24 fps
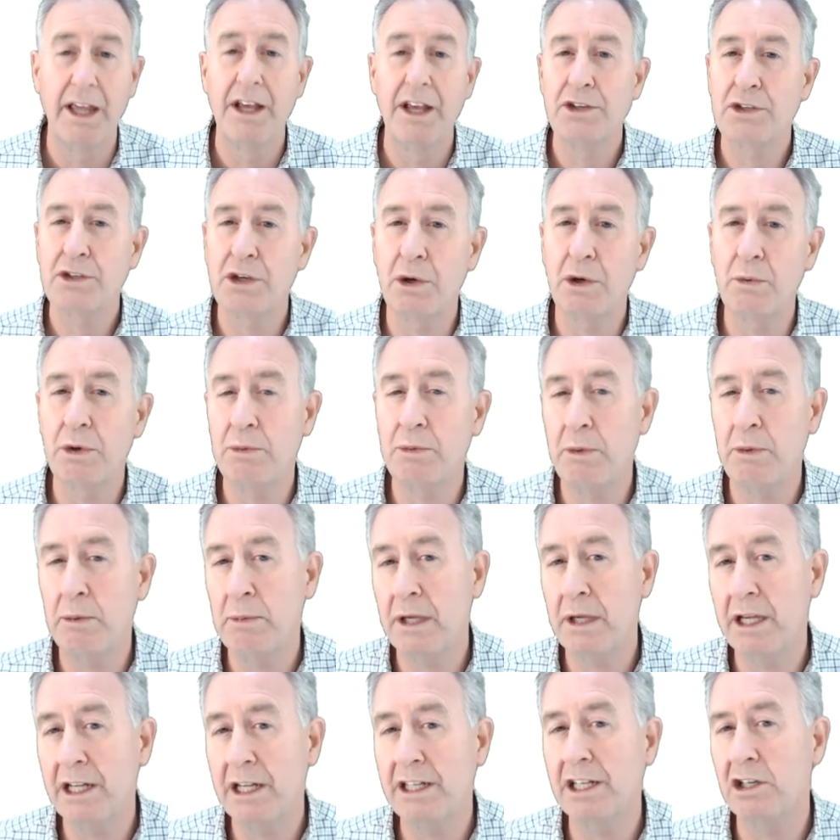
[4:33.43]
So when we
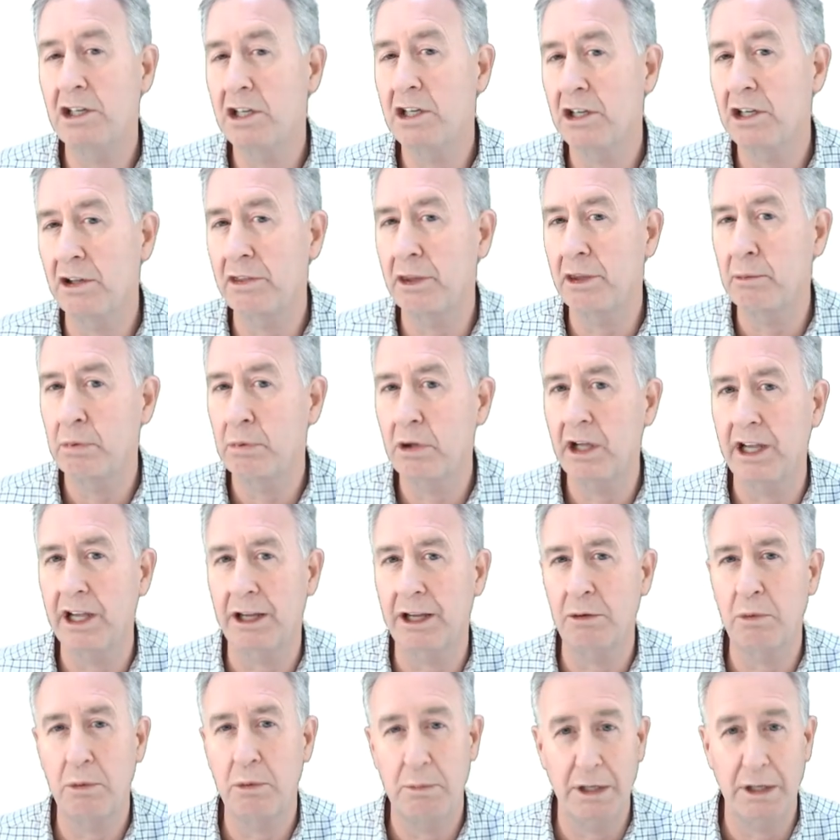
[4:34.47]
begin to tilt the
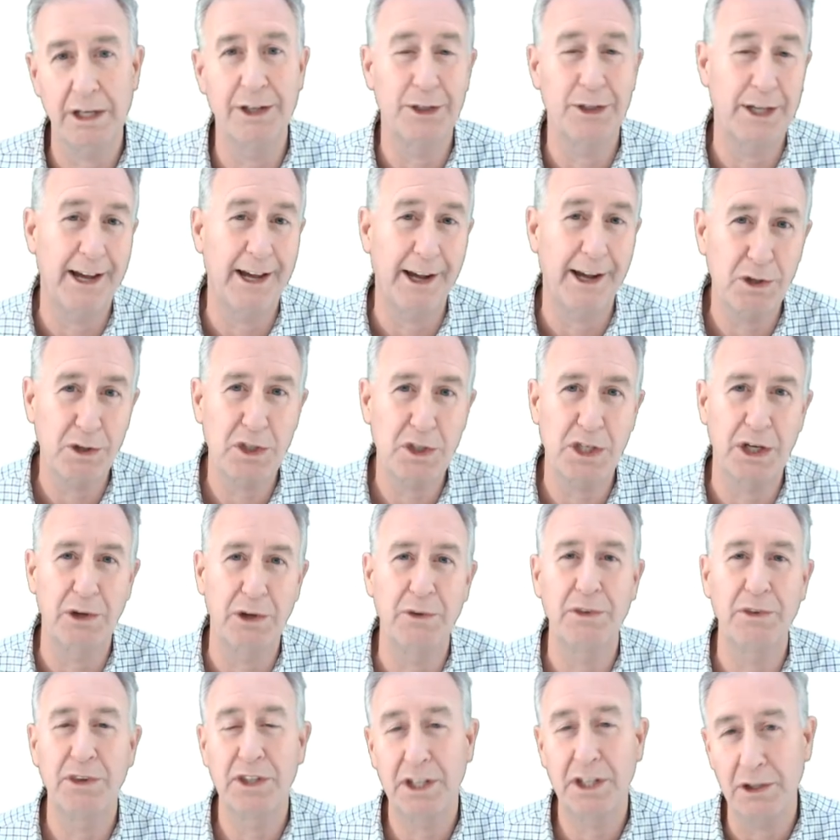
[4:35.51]
plane, we begin to
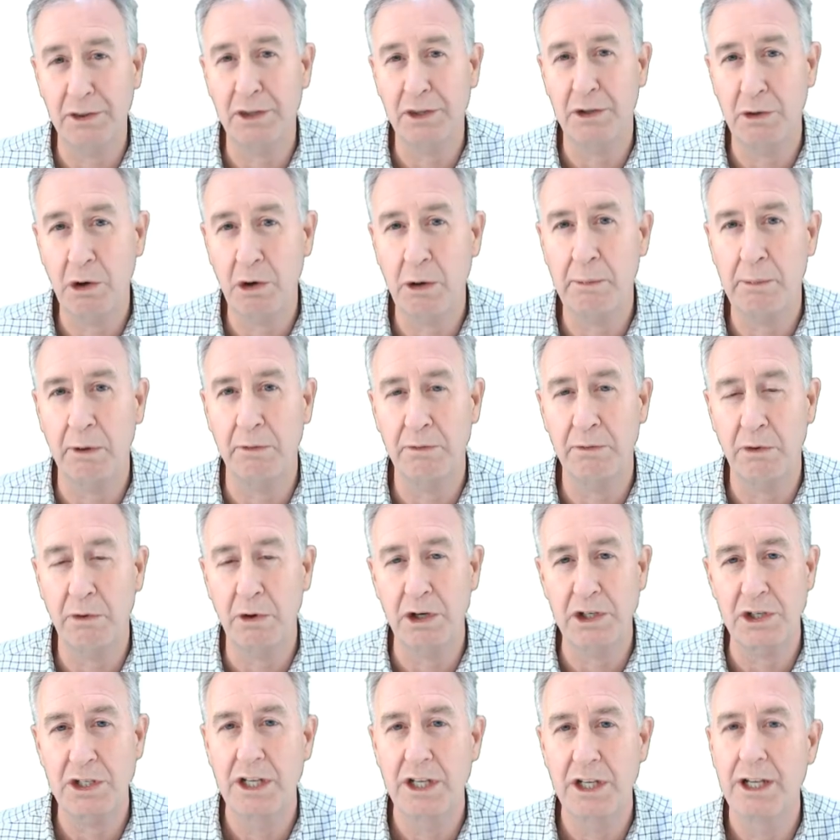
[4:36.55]
also tilt the normal
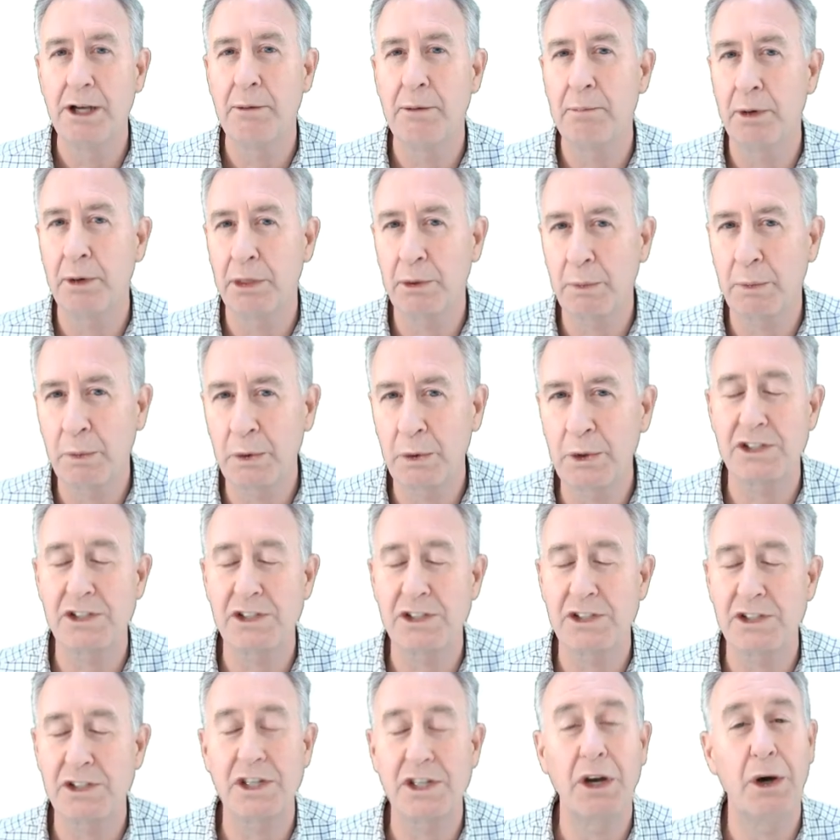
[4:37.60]
force, but the rule
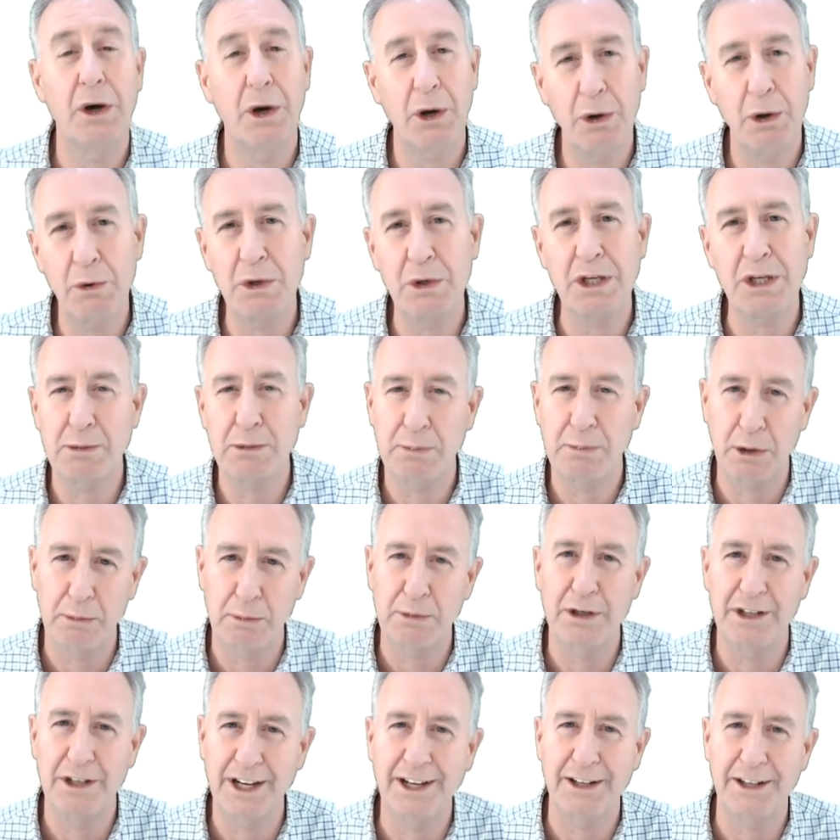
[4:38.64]
is always
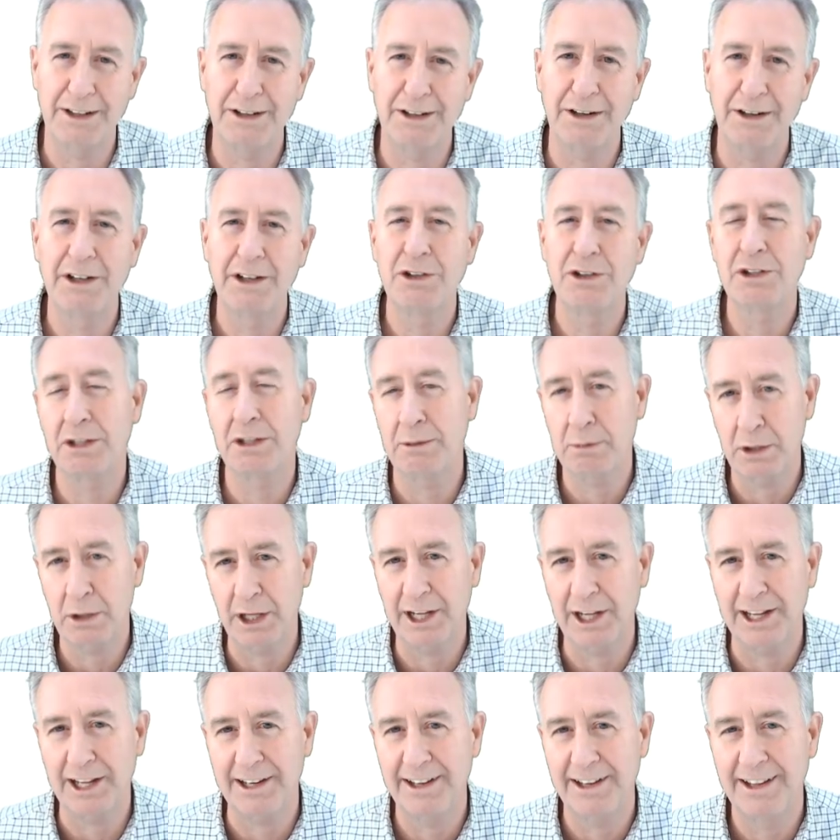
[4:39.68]
perpendicular to the
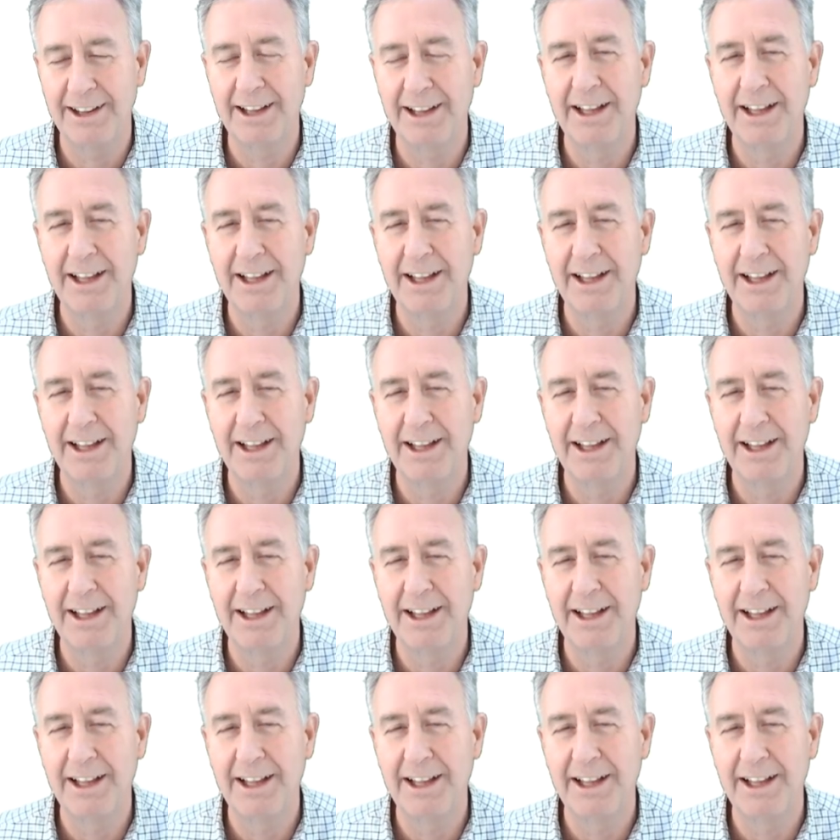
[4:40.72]
plane.